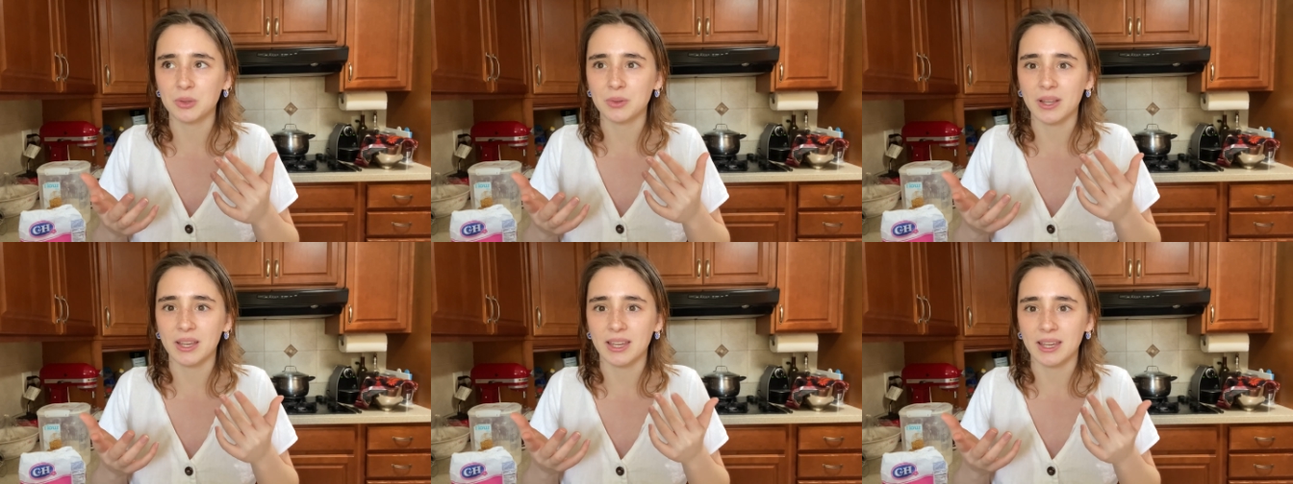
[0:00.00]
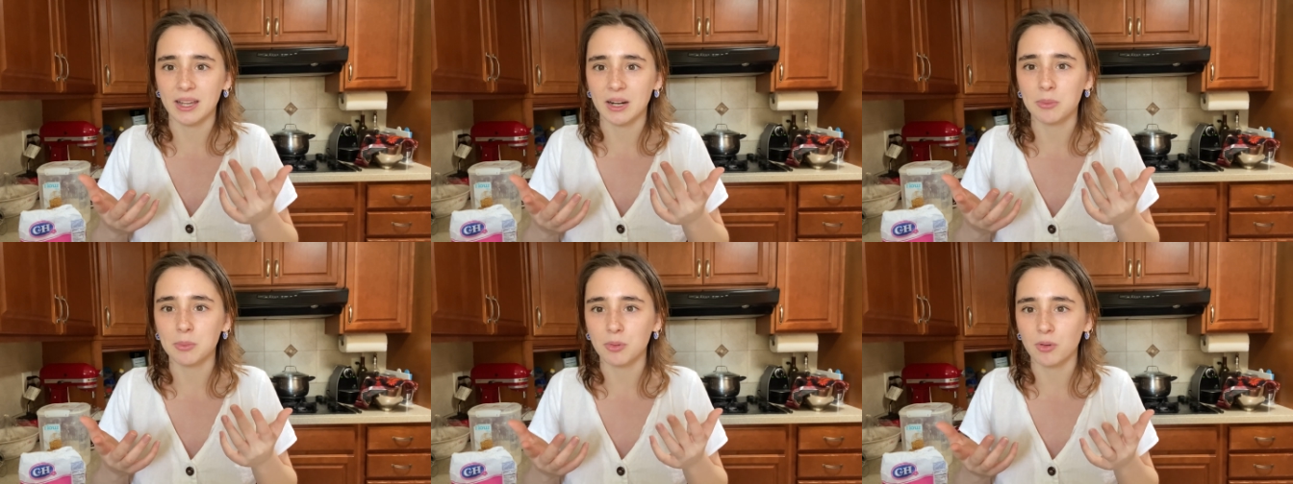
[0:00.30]
like
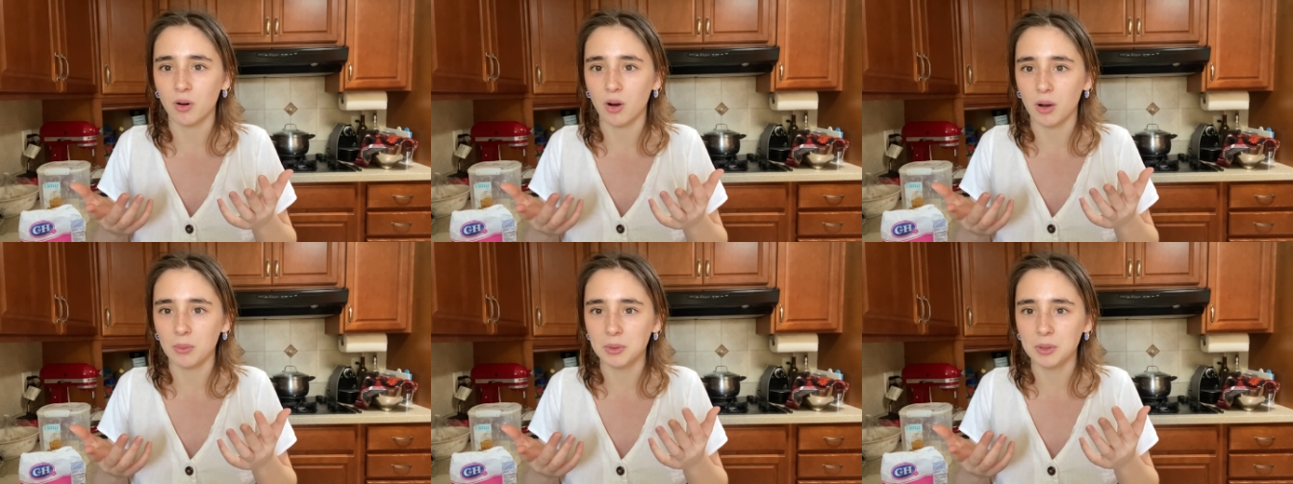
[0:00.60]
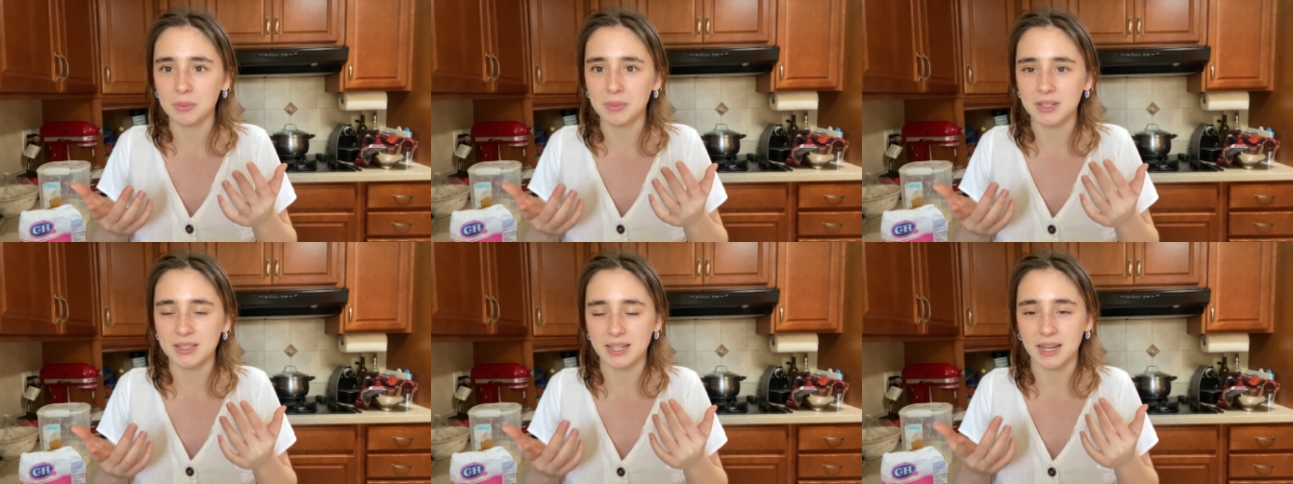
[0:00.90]
get a
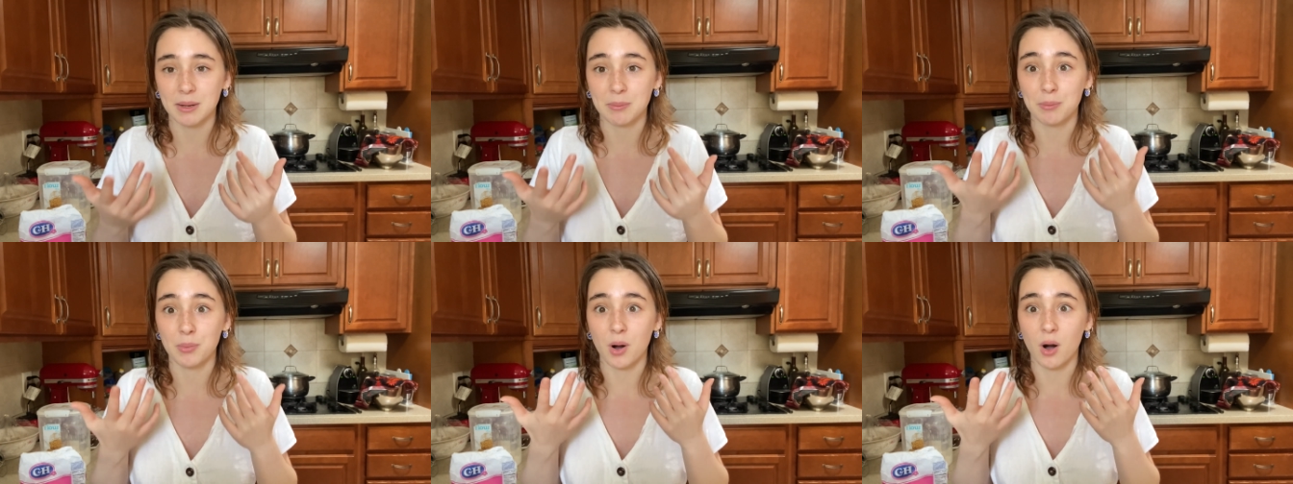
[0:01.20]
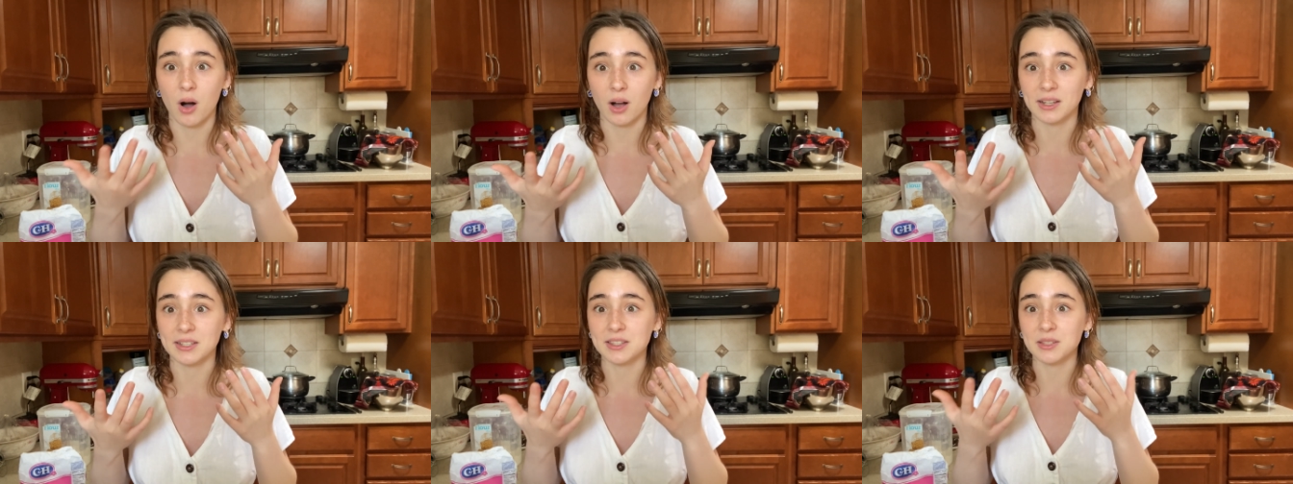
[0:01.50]
problem and it's like
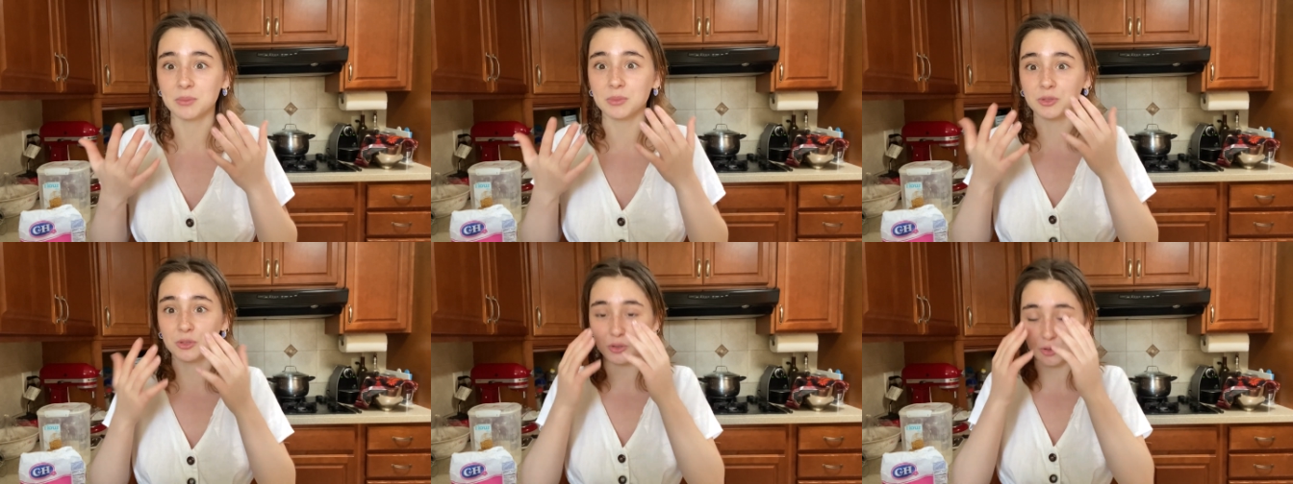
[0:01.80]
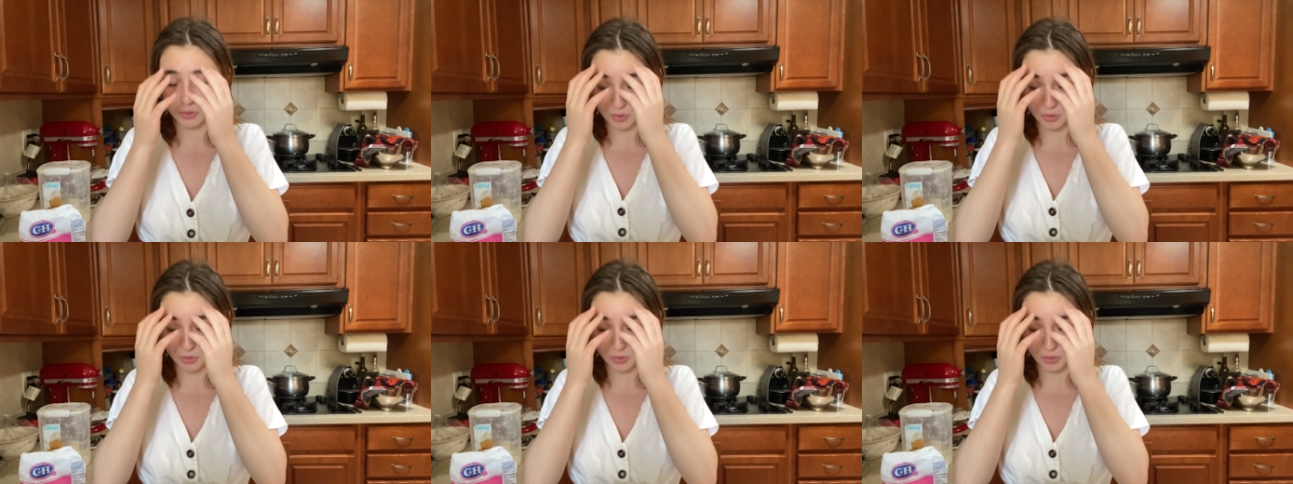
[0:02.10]
impossible to